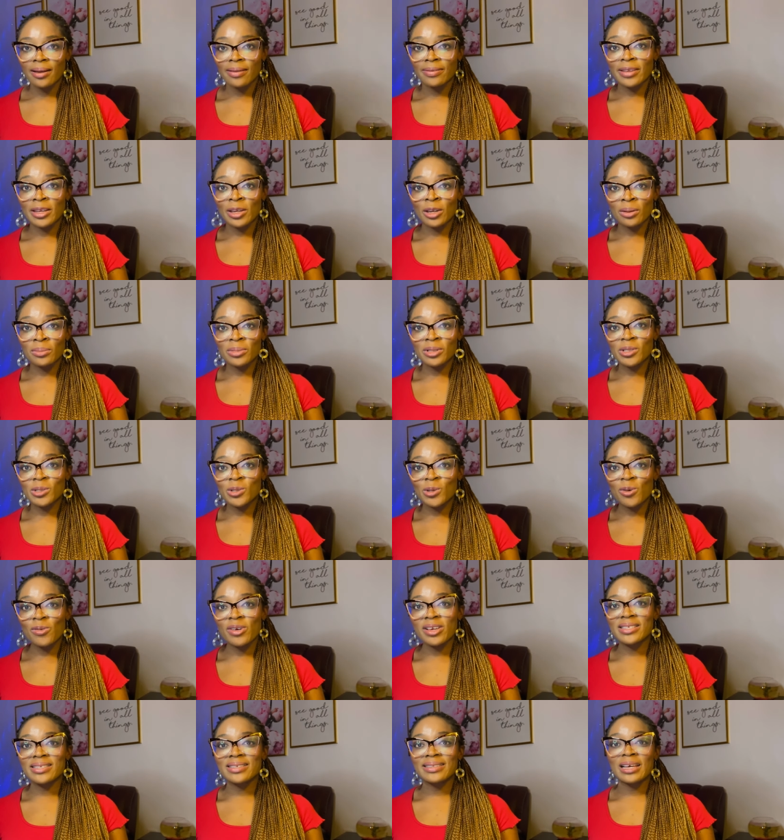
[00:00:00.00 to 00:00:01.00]
The number two
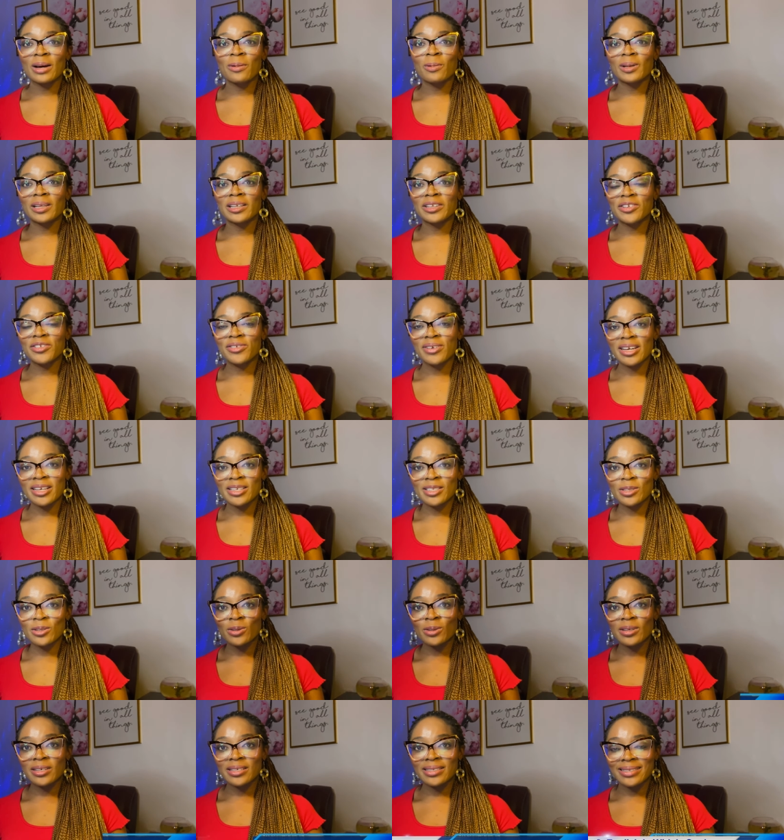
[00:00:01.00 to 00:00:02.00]
reason that will interest you
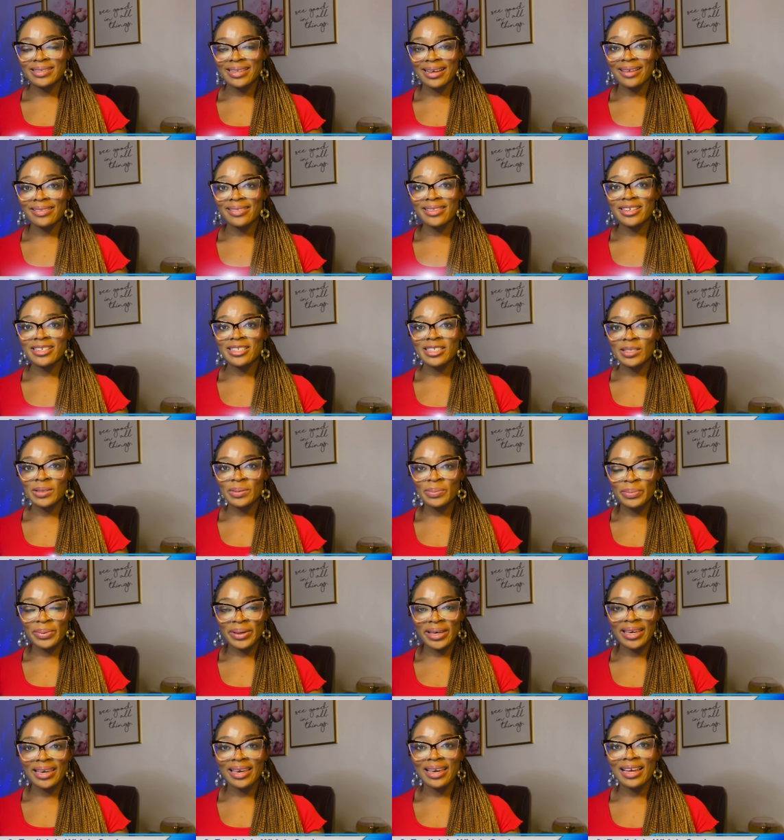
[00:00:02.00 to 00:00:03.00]
is that they
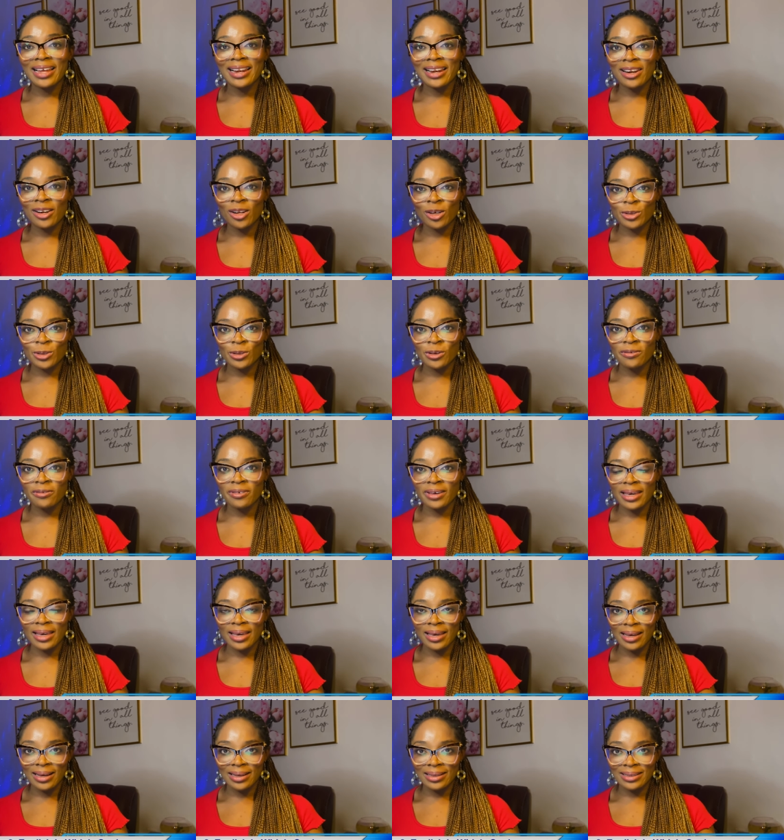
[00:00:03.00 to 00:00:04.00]
speak a lot of
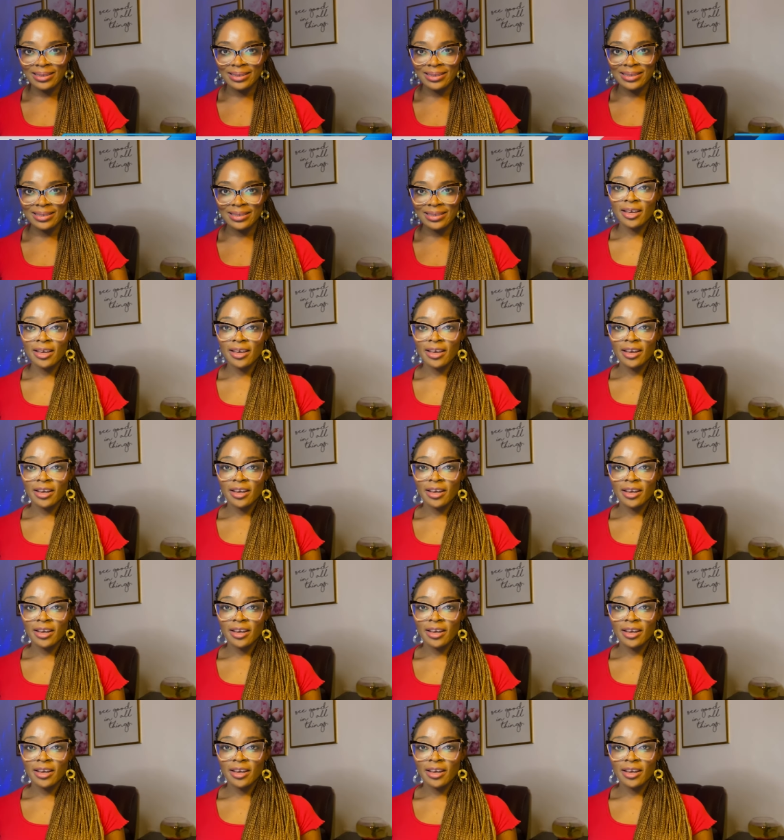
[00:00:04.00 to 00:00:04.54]
English.